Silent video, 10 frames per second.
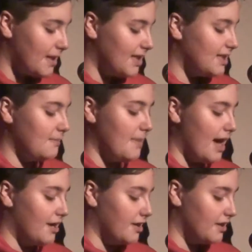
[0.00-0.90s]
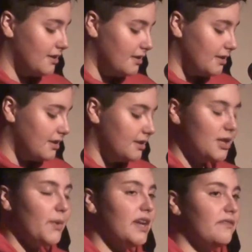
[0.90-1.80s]
But it doesn't matter.
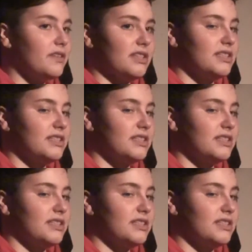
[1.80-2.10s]
No one ever